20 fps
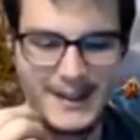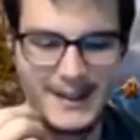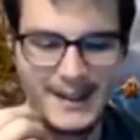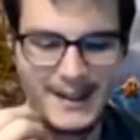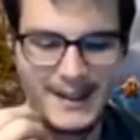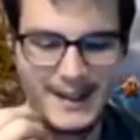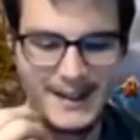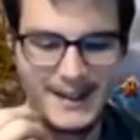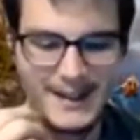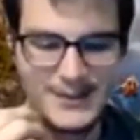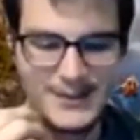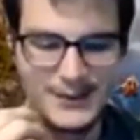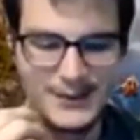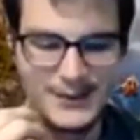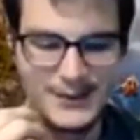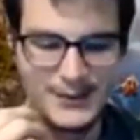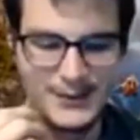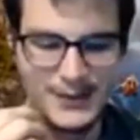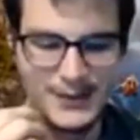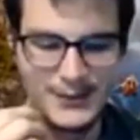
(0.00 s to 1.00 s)
and so
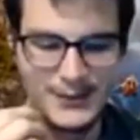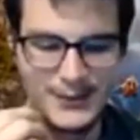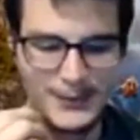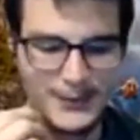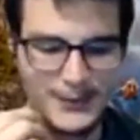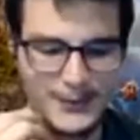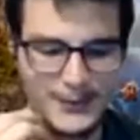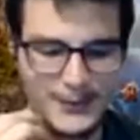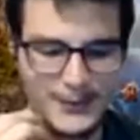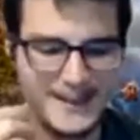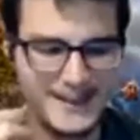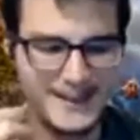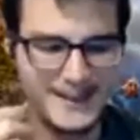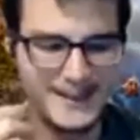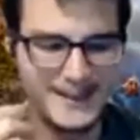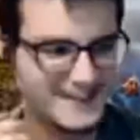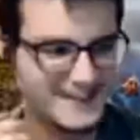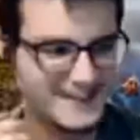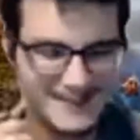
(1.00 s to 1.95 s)
drugs were really like